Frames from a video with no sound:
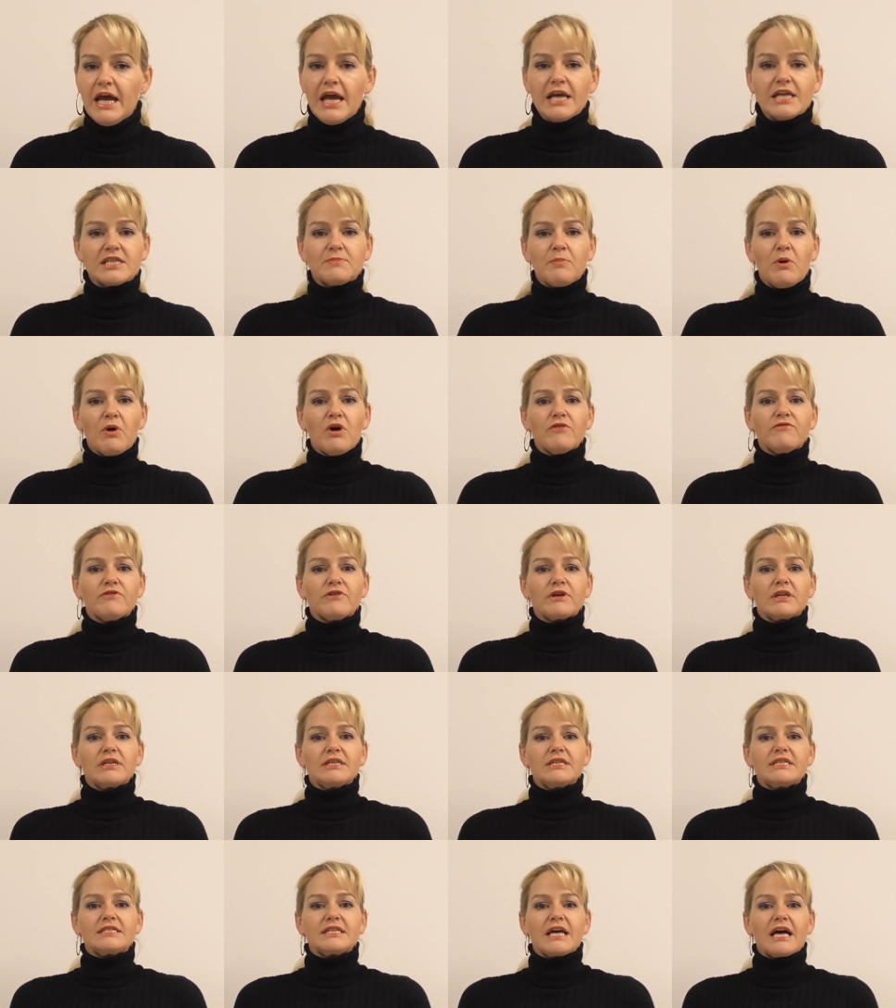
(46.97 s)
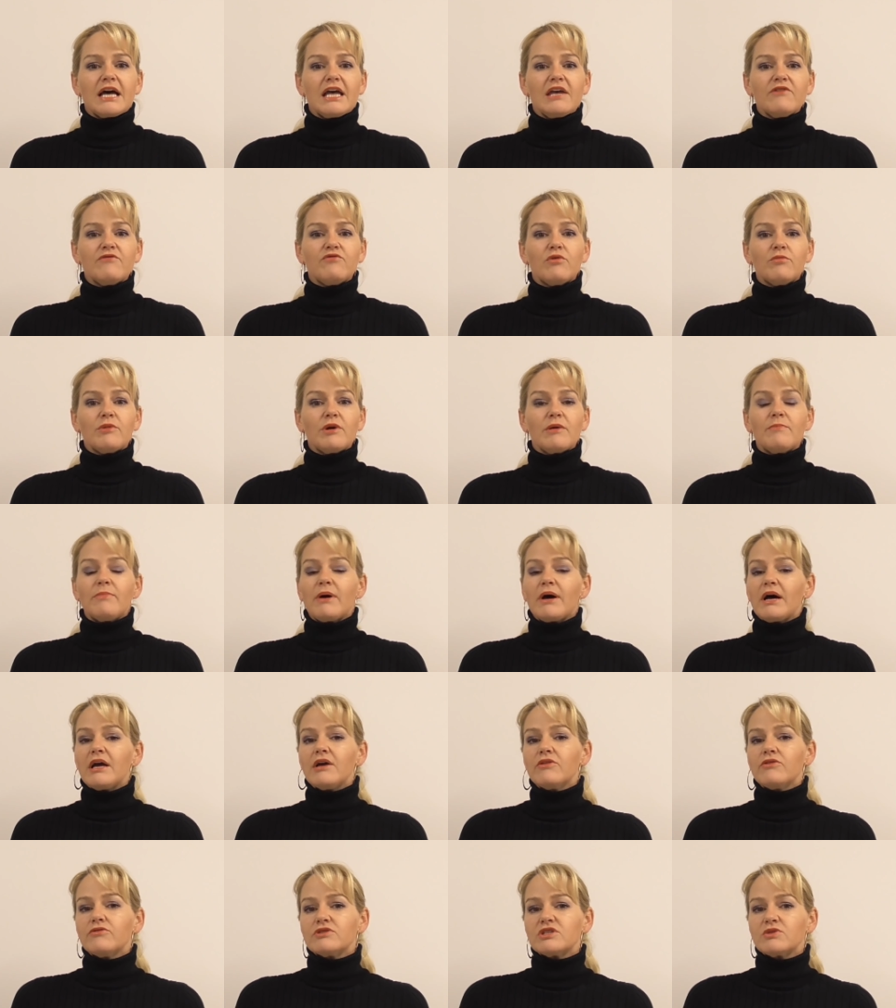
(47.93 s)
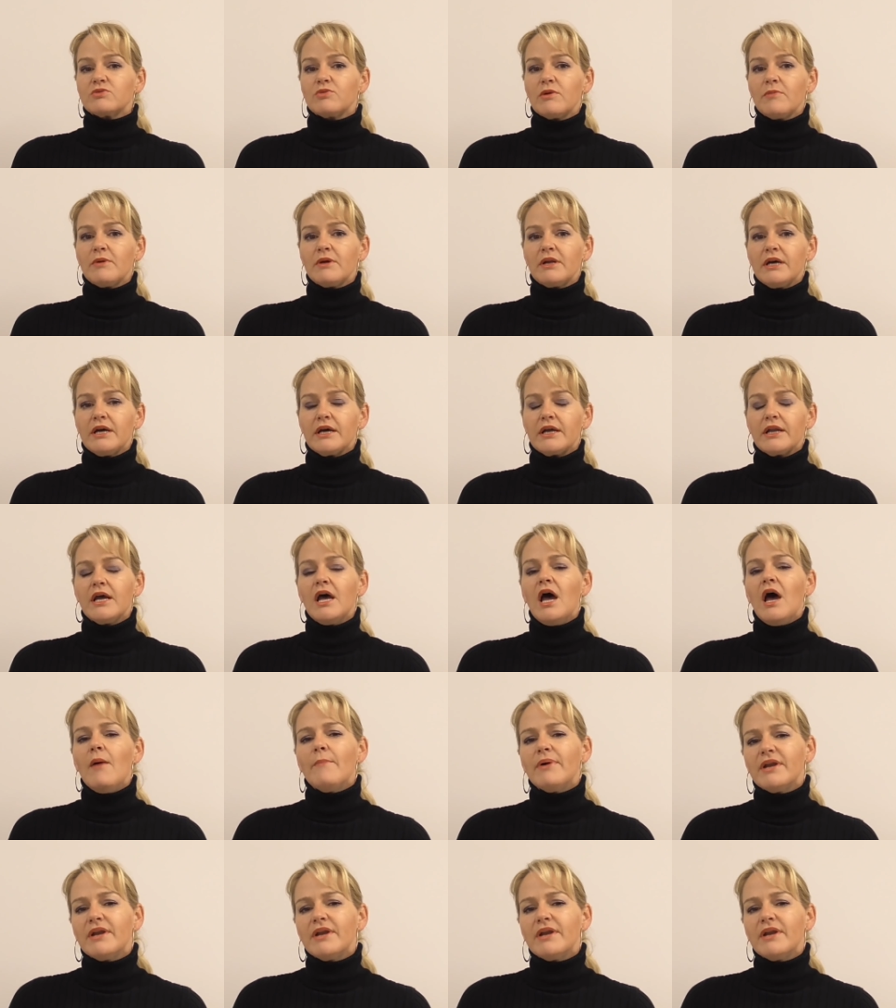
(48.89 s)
It's perfectly safe when we bathe or swim in it,